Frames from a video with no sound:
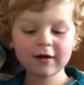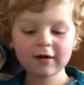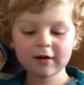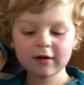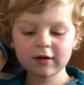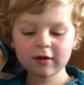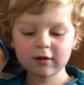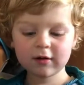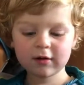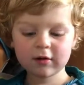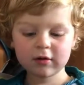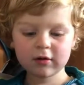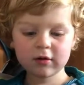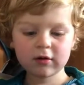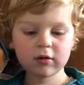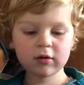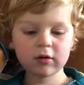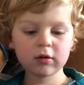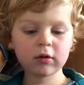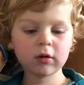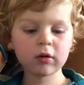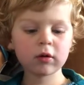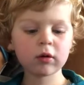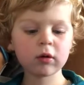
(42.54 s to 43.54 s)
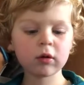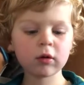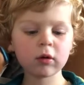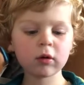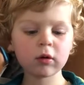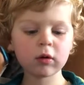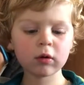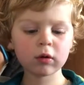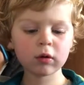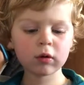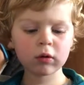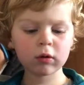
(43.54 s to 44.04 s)

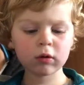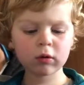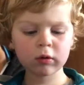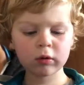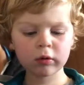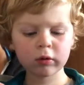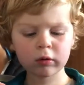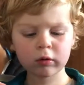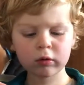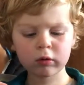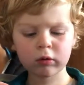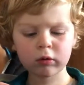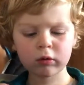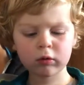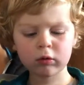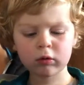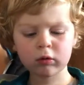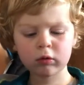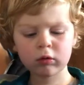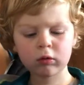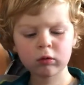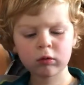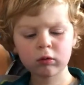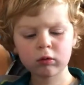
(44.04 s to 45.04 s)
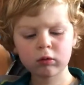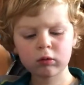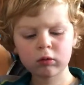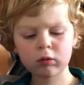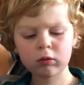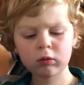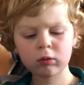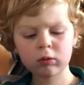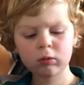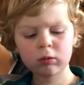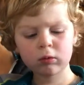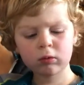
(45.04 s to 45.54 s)

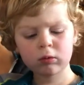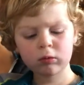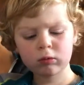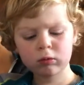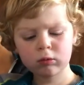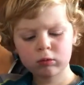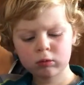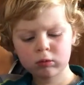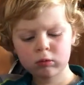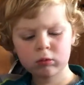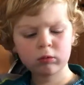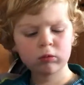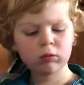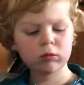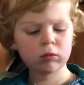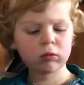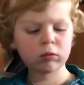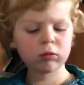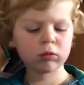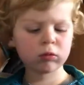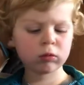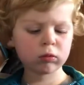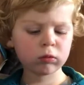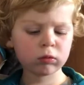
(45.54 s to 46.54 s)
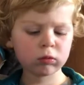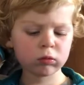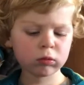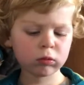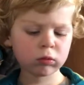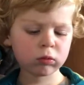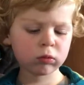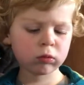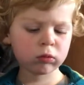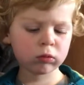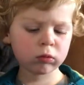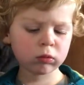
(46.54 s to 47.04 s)

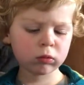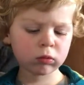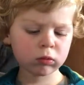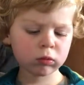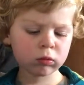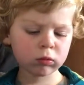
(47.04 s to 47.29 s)
(not speaking)